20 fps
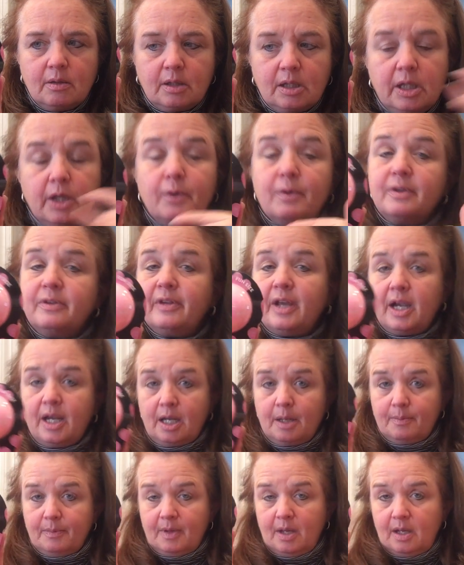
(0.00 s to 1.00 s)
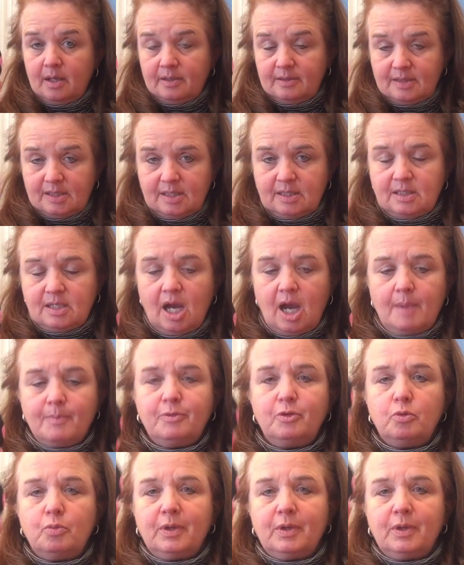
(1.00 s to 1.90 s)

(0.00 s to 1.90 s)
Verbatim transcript: clearance item uh, times,